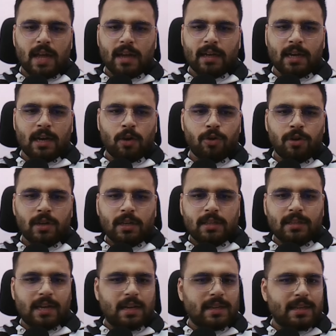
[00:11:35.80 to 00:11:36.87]
and now
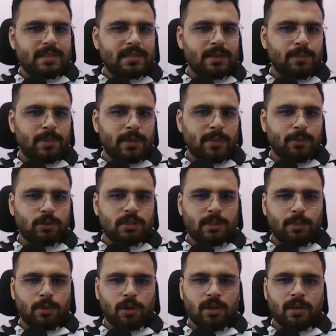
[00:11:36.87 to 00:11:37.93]
Tal can simply push
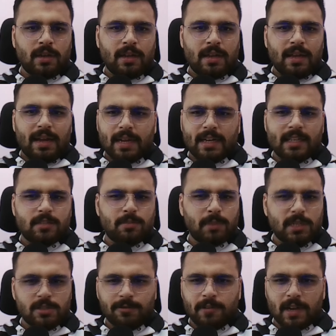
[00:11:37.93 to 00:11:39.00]
the pawn and is
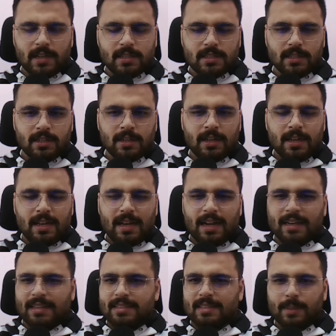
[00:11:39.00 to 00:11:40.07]
much faster
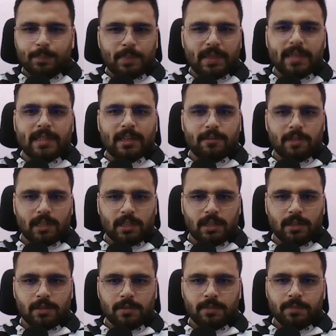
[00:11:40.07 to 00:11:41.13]
and is completely winning here.